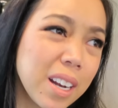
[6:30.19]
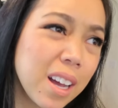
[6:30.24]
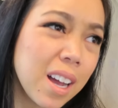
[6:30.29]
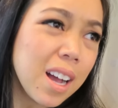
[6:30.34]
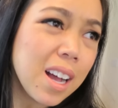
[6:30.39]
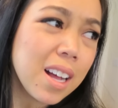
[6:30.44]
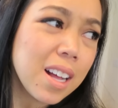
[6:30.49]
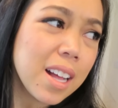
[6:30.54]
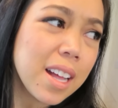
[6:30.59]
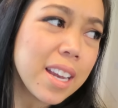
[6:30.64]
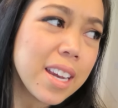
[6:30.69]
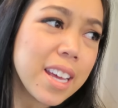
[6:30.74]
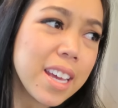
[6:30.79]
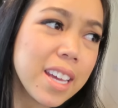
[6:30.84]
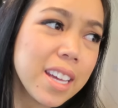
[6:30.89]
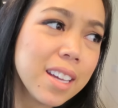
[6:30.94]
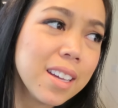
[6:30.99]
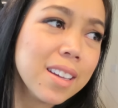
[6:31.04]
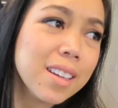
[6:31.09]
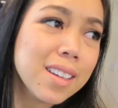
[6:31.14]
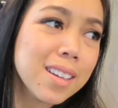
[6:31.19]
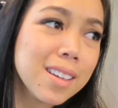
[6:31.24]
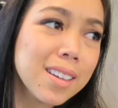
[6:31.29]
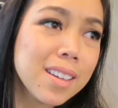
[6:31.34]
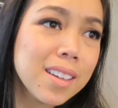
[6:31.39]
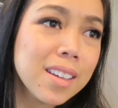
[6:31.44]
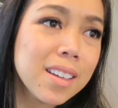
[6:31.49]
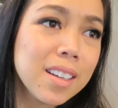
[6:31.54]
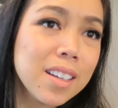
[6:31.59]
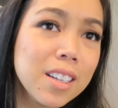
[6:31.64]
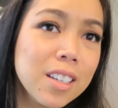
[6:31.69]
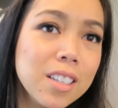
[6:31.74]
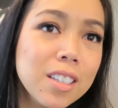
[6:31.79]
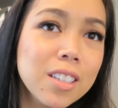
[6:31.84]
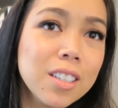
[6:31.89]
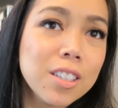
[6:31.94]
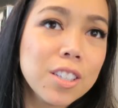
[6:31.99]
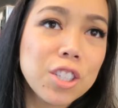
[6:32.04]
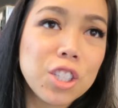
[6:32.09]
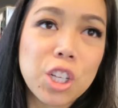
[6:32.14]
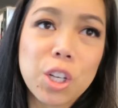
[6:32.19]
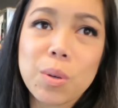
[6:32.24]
huh honey?